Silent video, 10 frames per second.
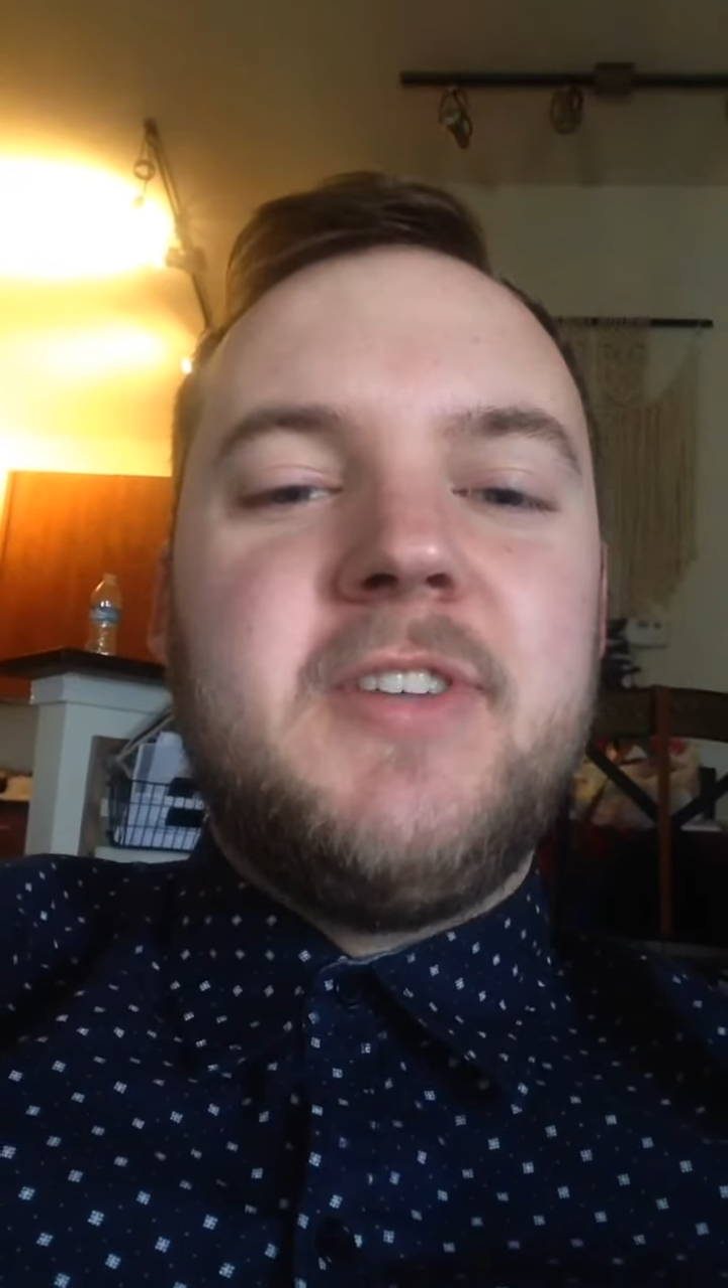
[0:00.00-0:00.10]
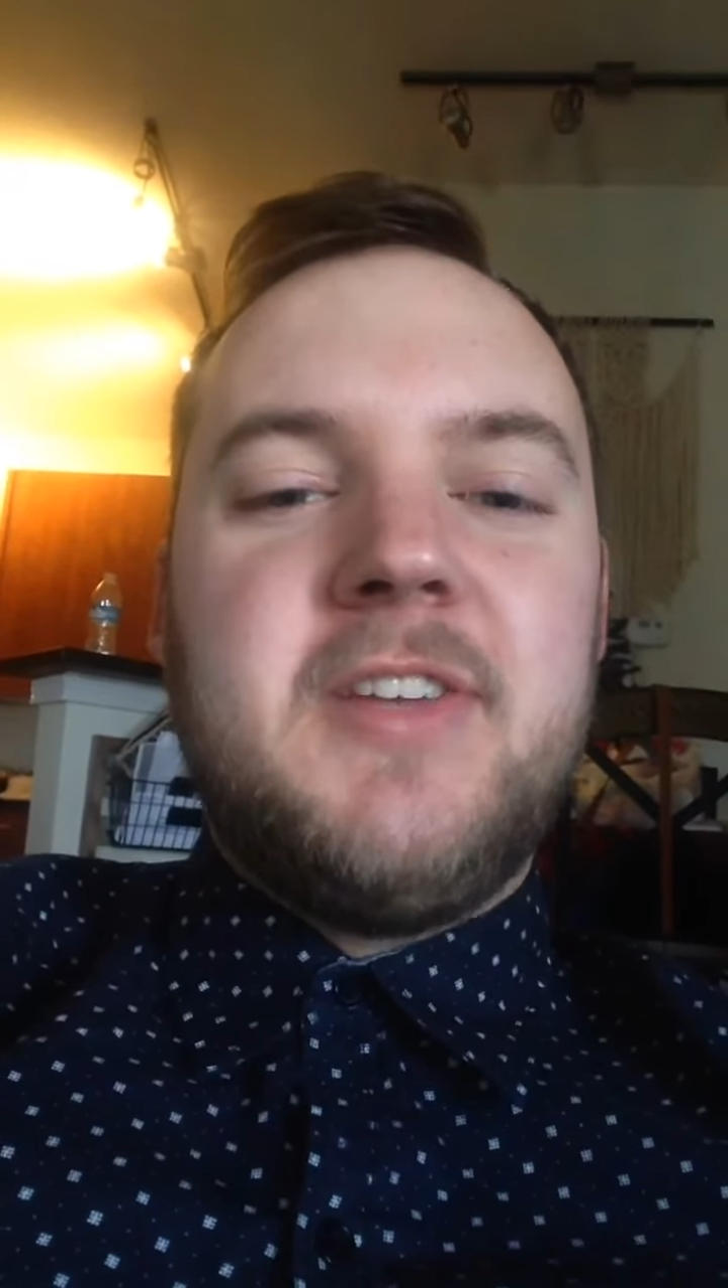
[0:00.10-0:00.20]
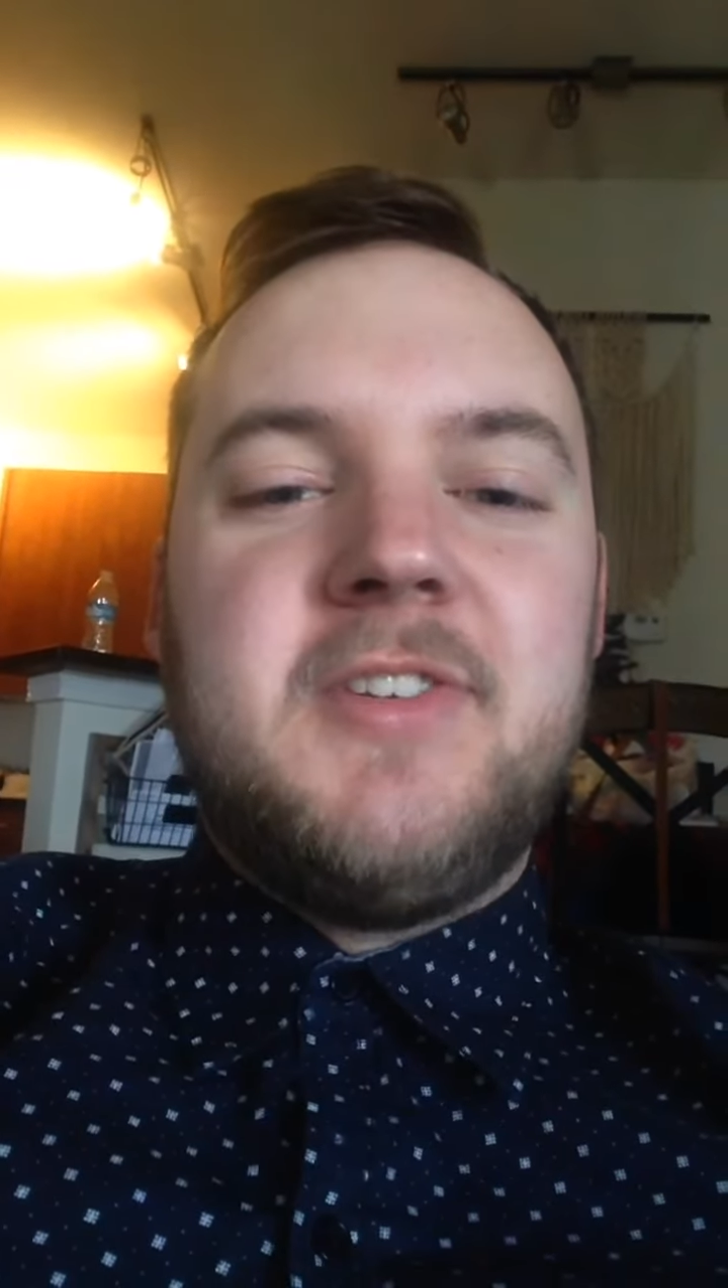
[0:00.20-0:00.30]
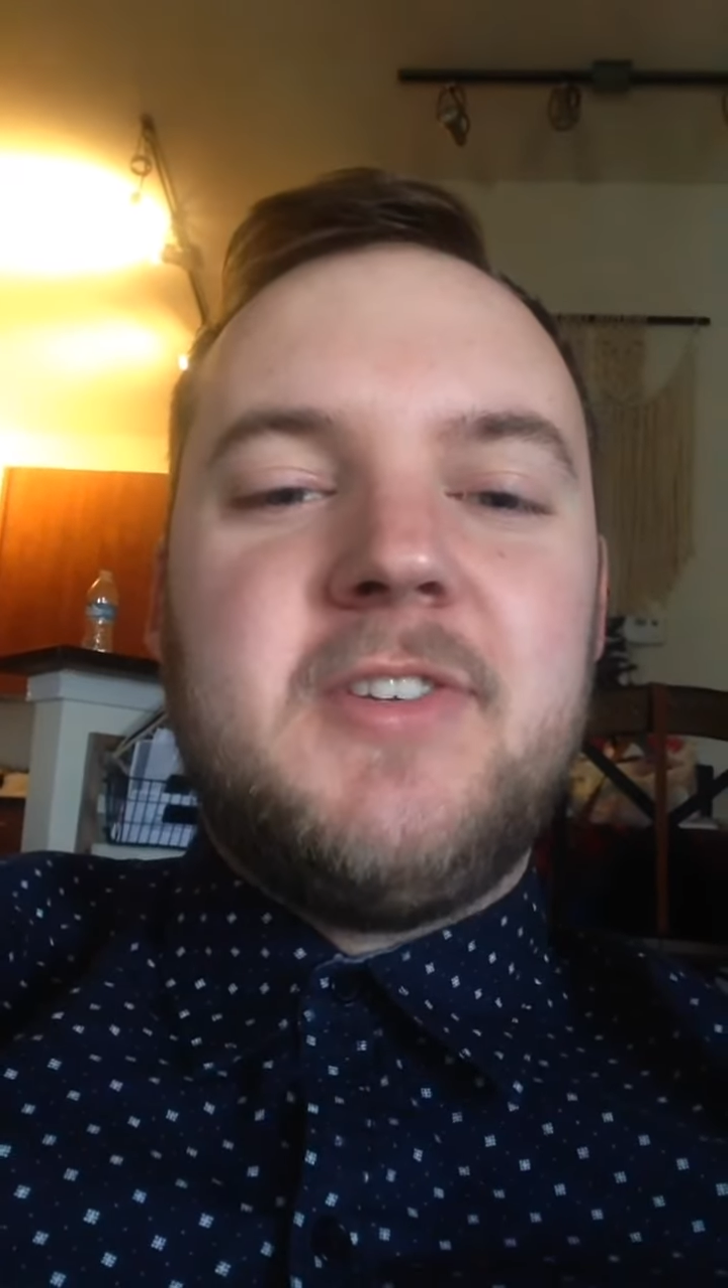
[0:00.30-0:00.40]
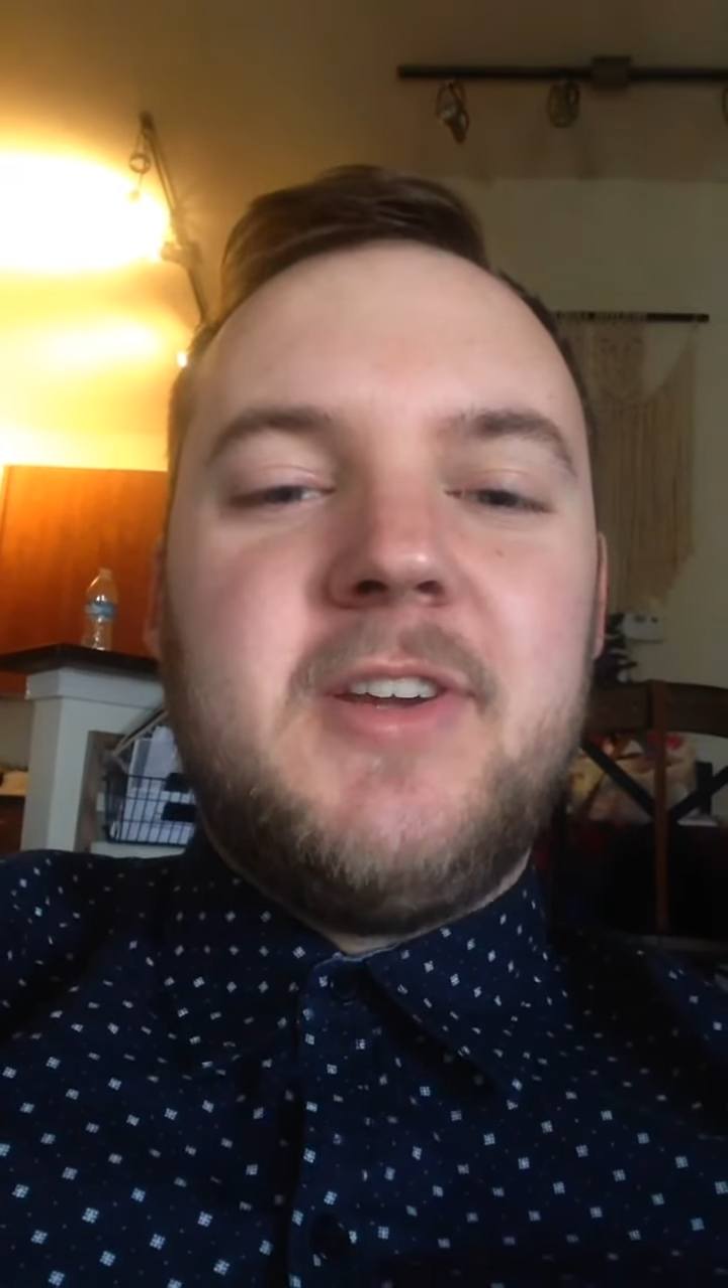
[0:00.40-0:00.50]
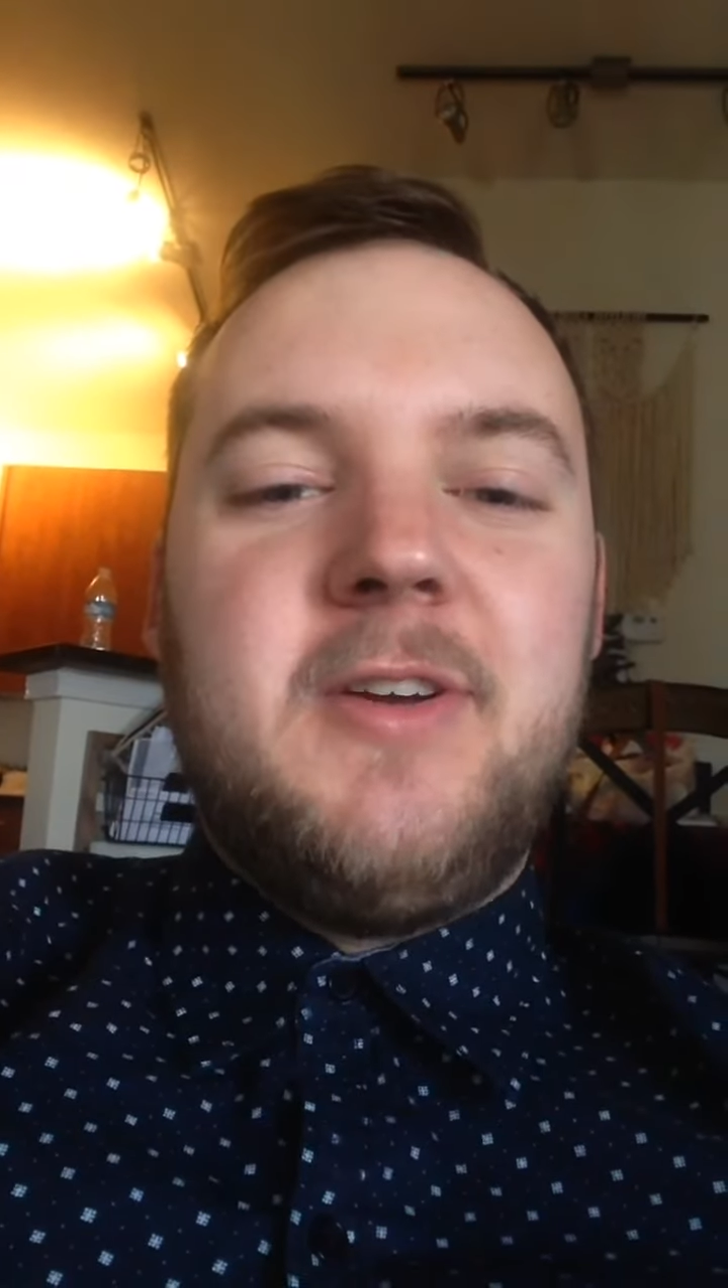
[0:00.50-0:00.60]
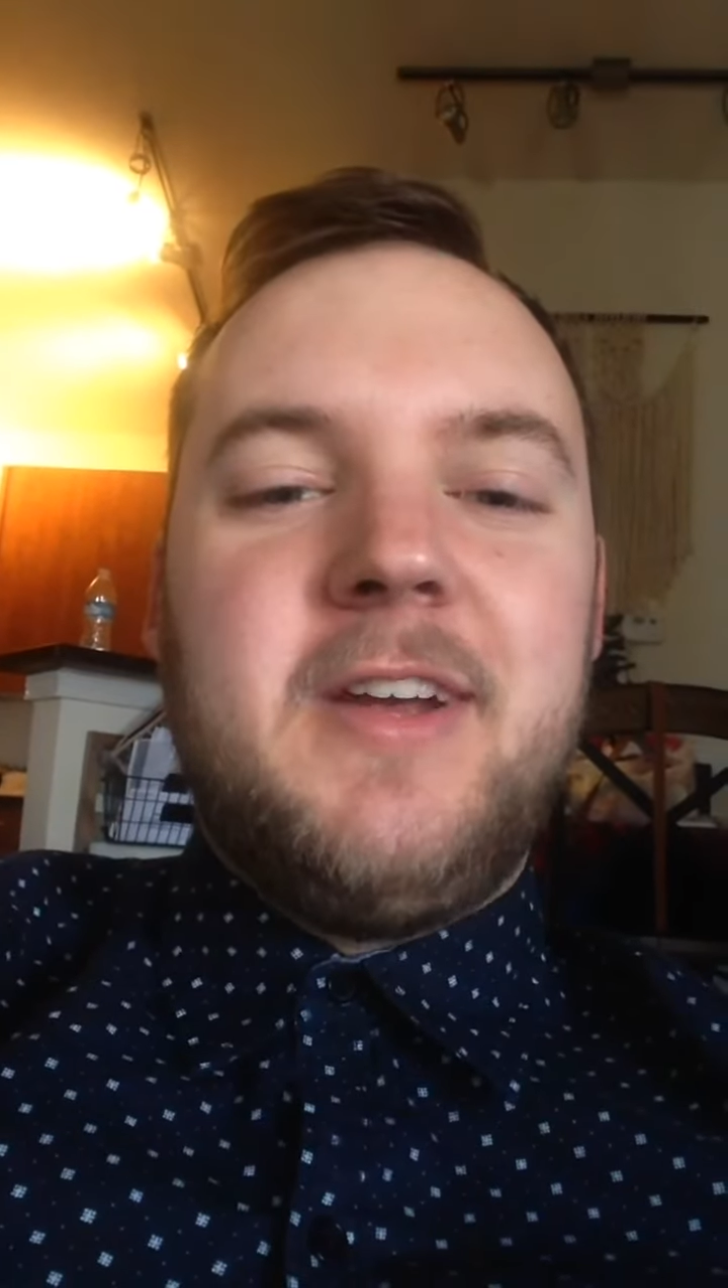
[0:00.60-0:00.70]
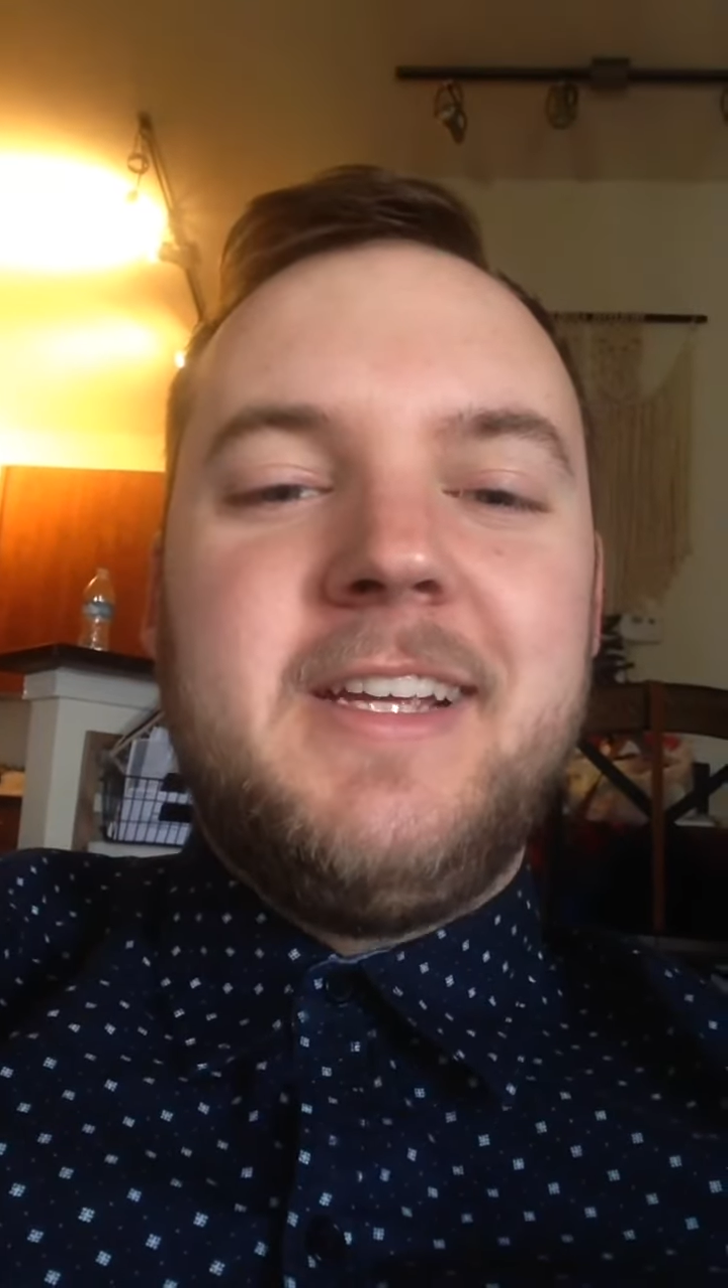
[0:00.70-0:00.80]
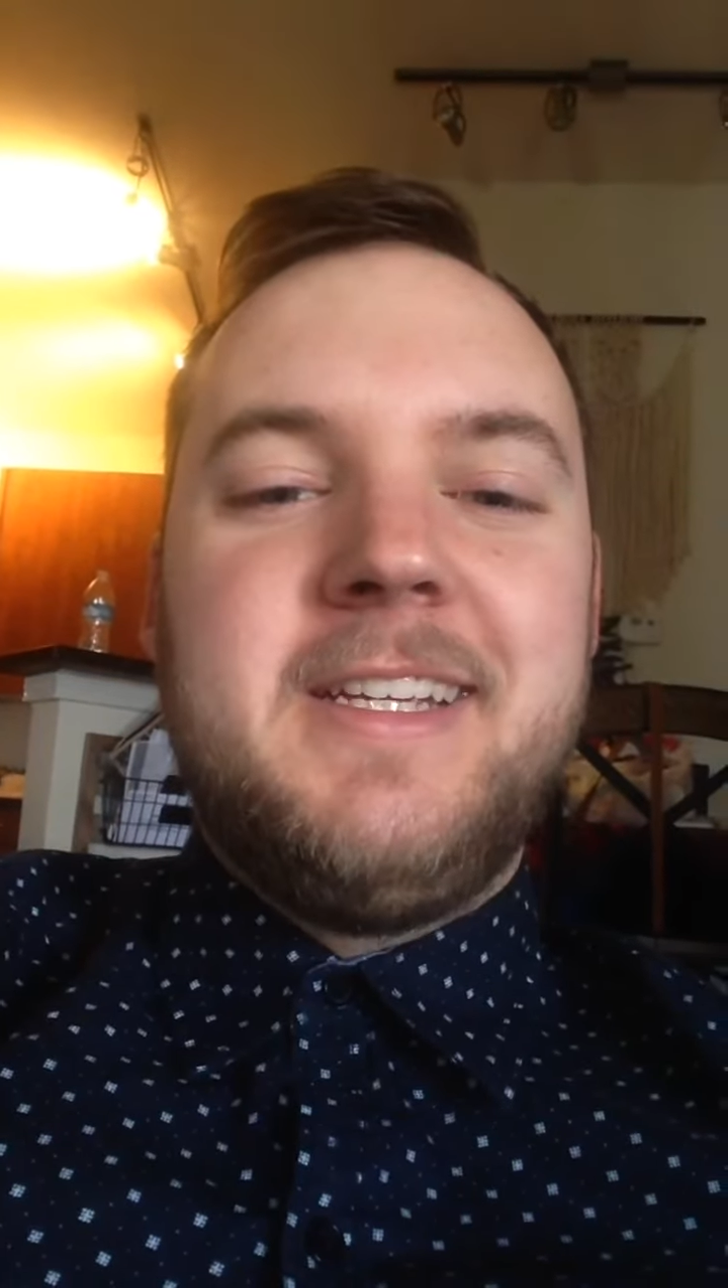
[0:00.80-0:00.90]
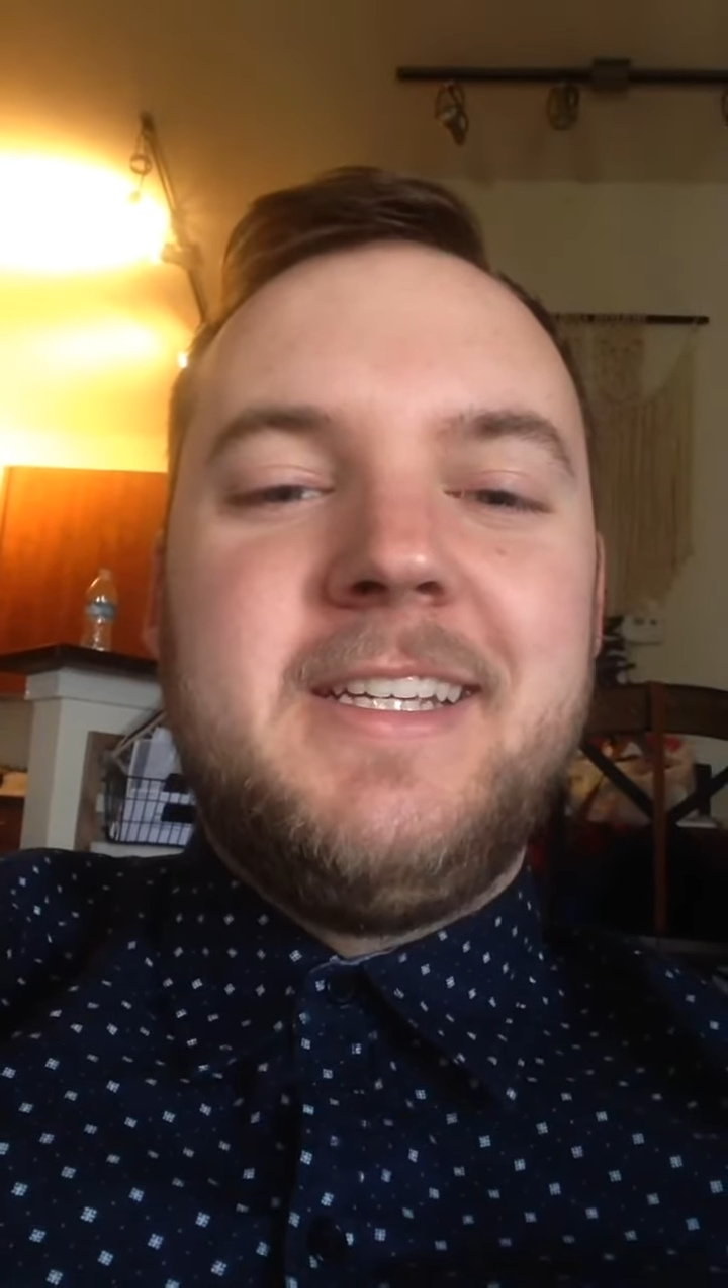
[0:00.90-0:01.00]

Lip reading: necessary